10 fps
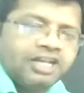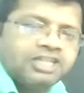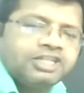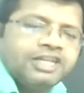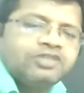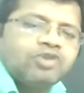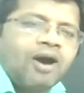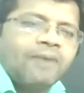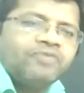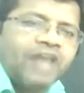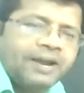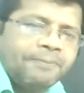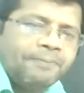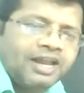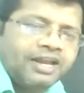distance of
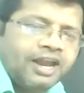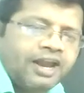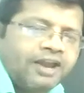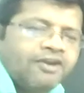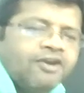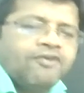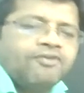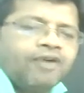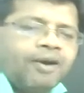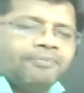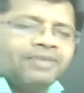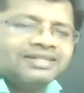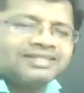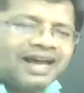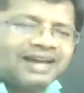that planet from the
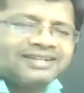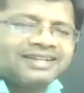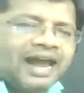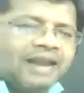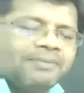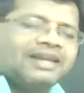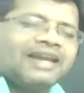sun can be